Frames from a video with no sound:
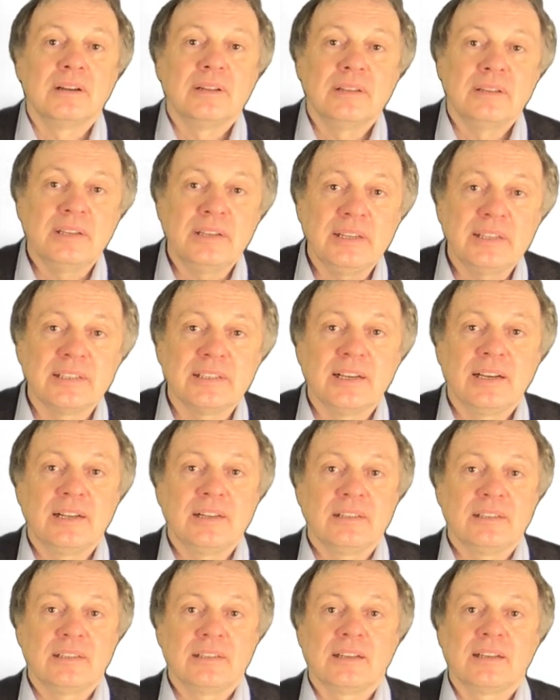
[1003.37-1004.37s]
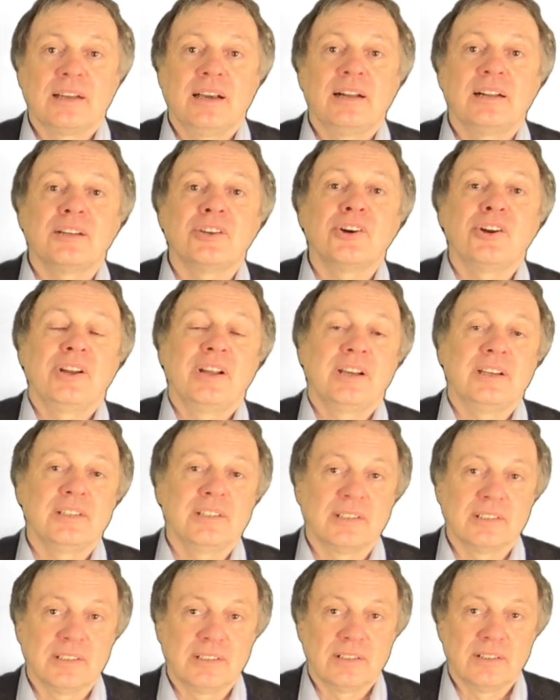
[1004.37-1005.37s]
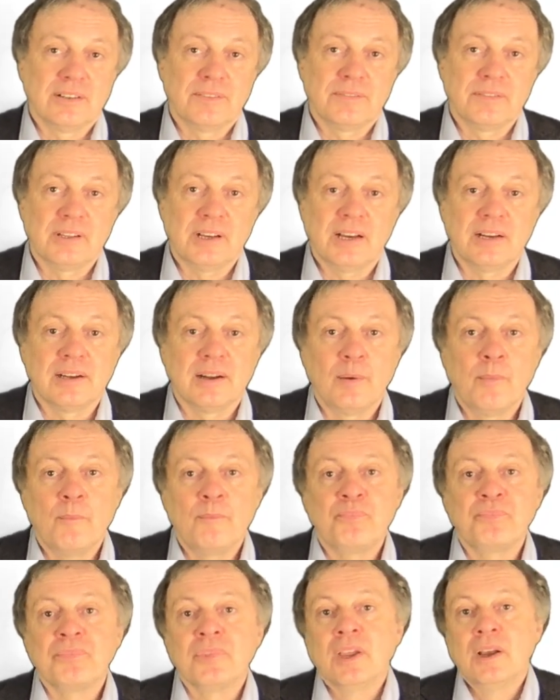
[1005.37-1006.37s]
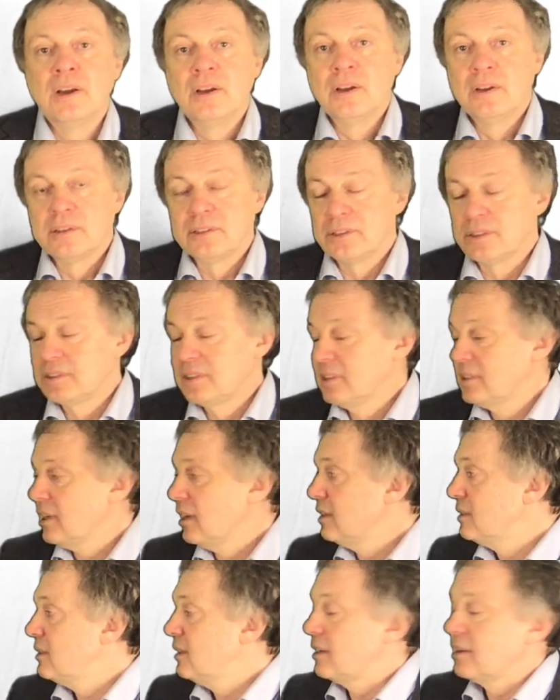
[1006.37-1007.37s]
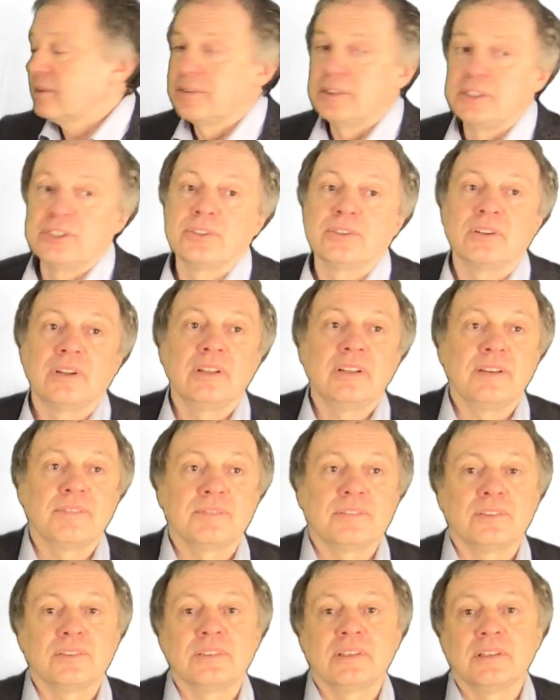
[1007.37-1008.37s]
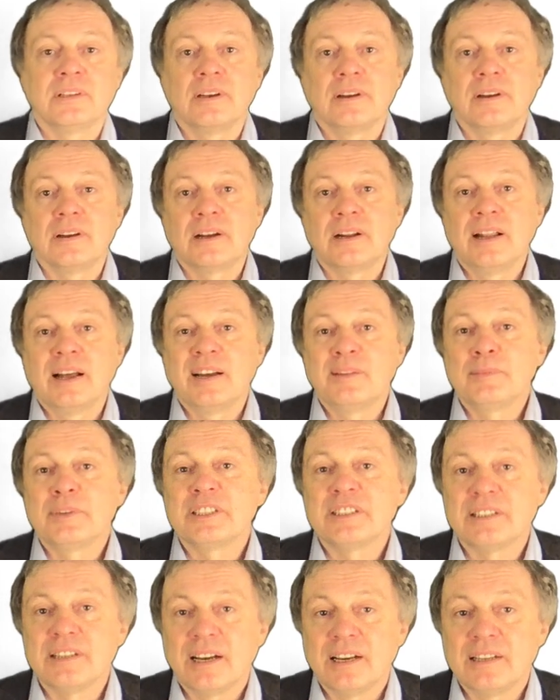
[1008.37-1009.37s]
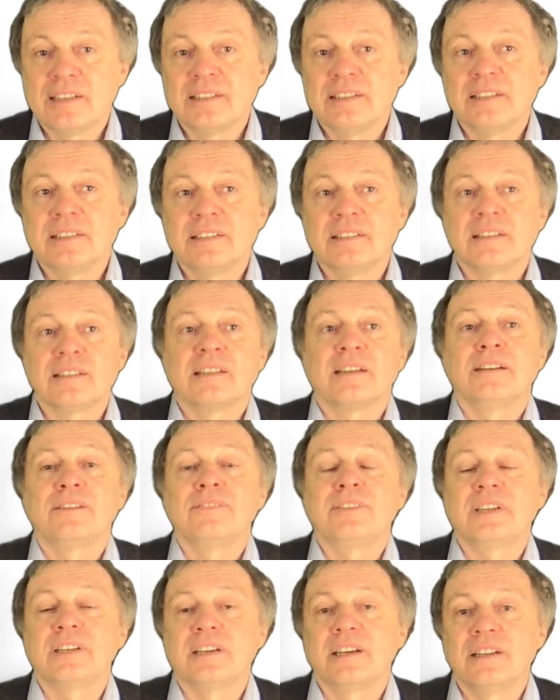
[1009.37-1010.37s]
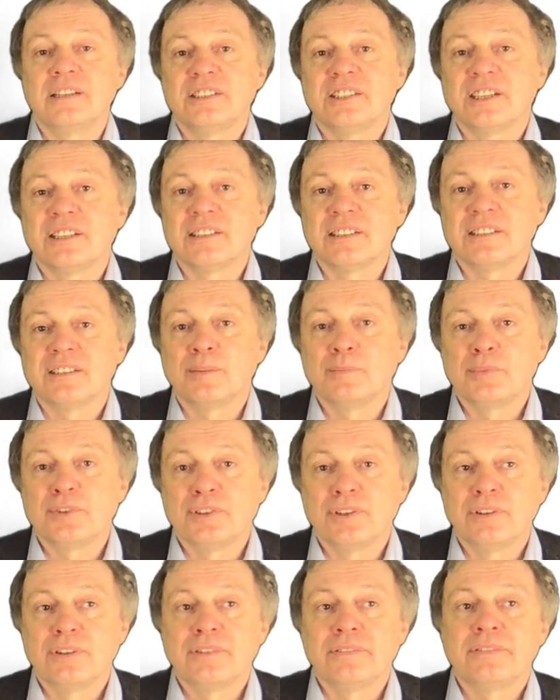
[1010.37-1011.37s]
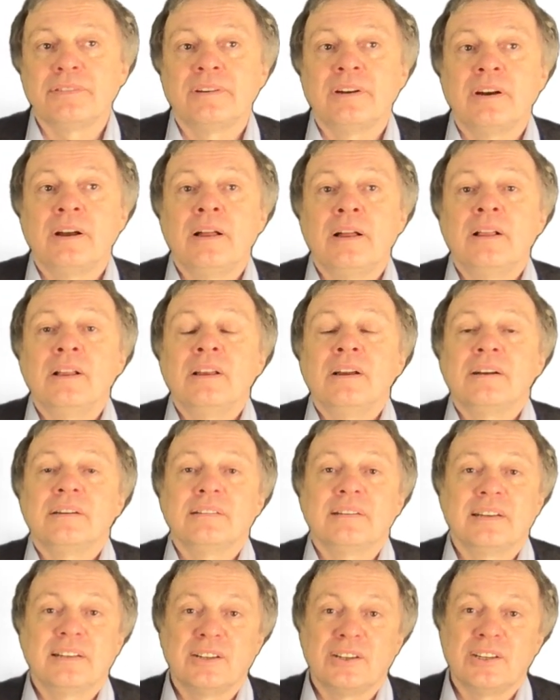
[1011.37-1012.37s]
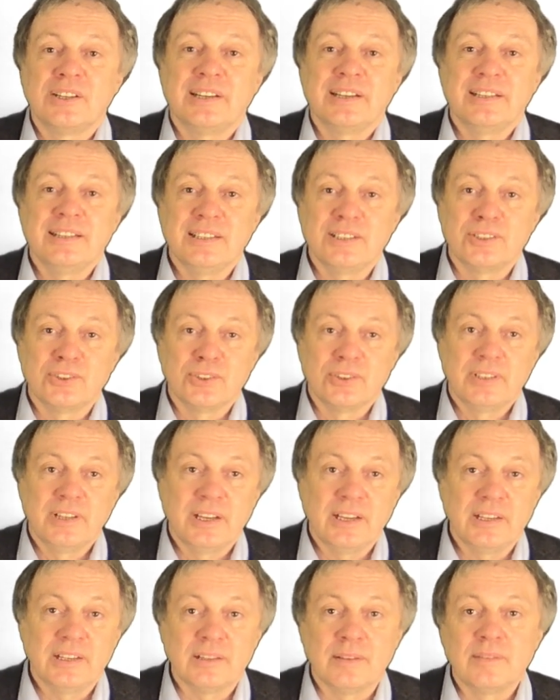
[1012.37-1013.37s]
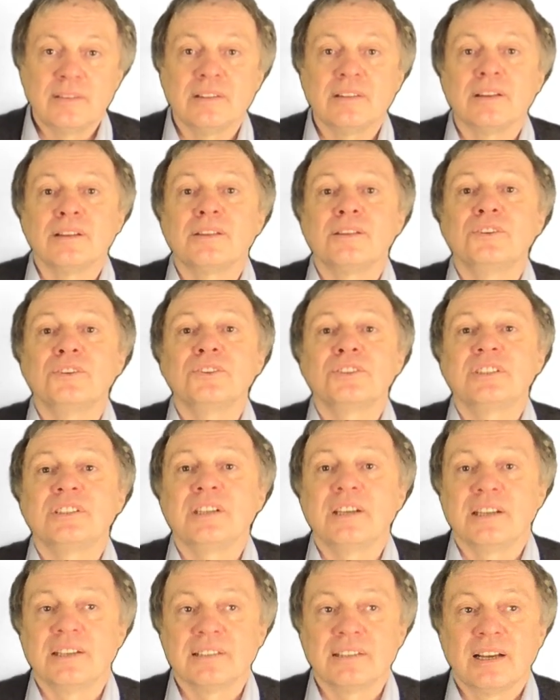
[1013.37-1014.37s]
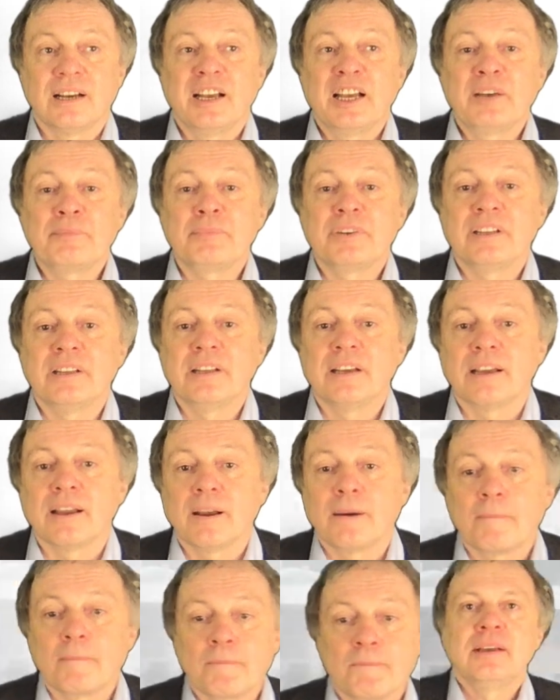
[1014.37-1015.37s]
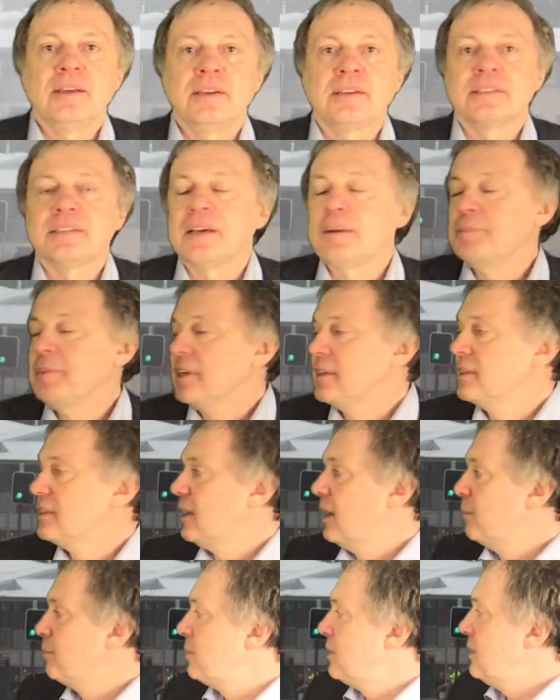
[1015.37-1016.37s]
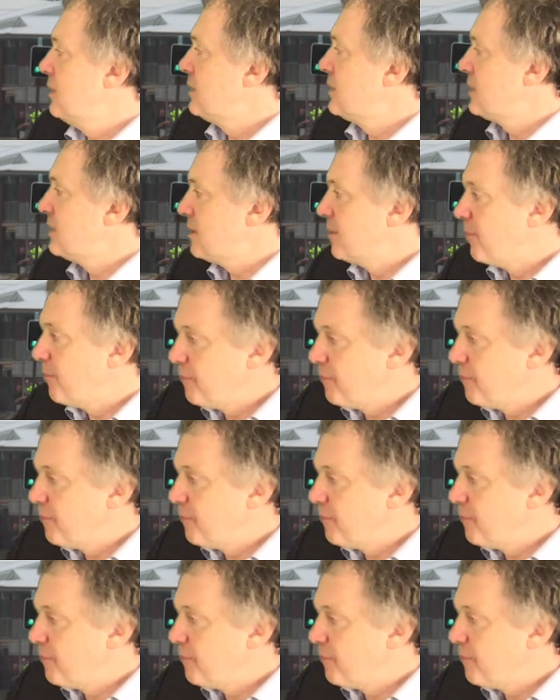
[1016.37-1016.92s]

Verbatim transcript: detailed calculations of that. So this I think we should leave to the climate scientists. We can just observe that already today those things are happening. Here are some examples